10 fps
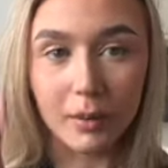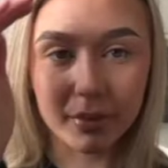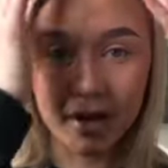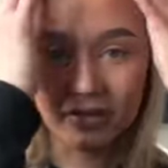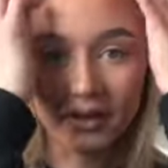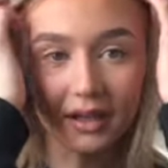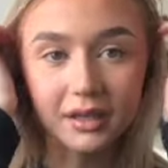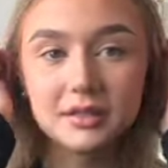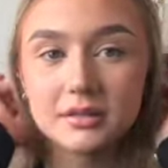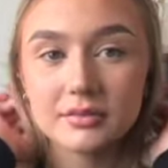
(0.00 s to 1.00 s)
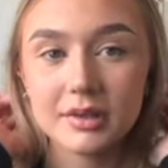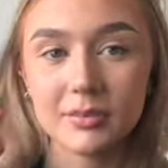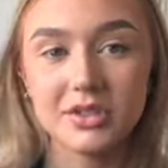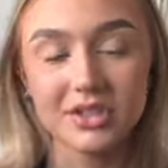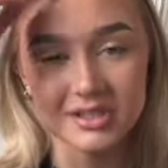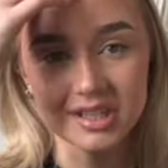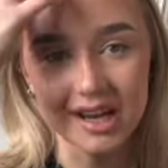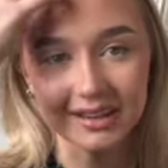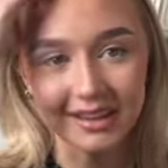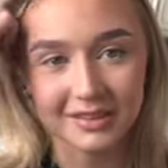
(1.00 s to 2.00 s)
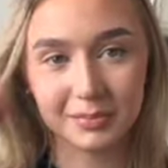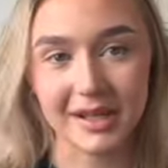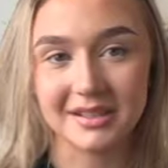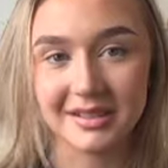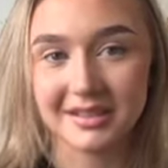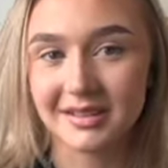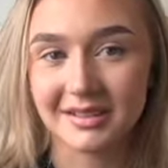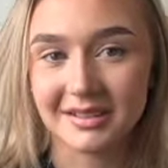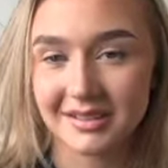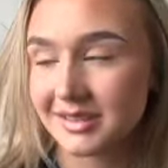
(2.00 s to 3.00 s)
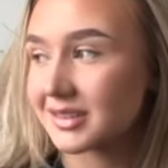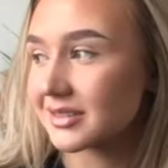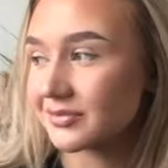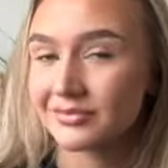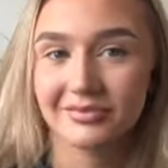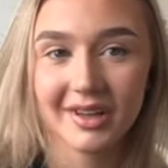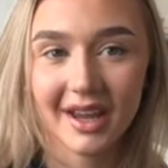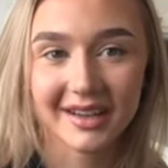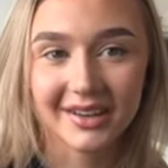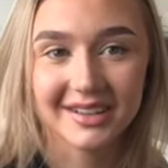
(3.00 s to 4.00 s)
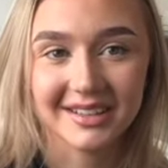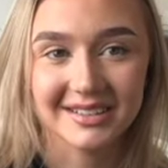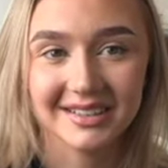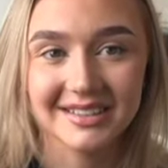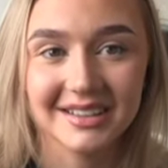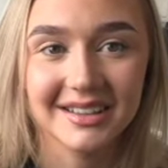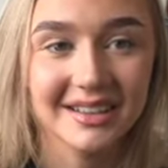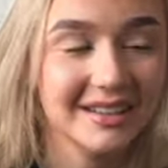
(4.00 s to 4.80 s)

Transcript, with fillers: Perfect. Let me just check that's blended because I can't actually see.